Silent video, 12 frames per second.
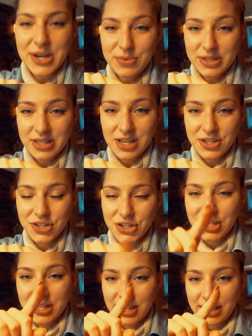That was
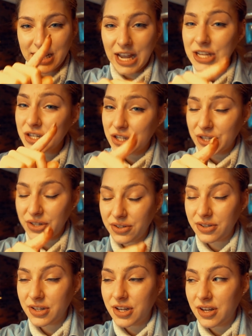lunch, and I catch you
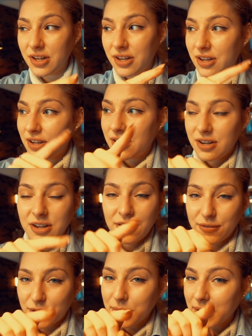
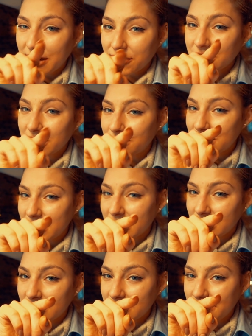for whatever comes
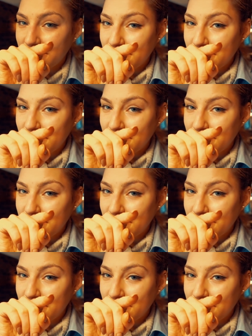next.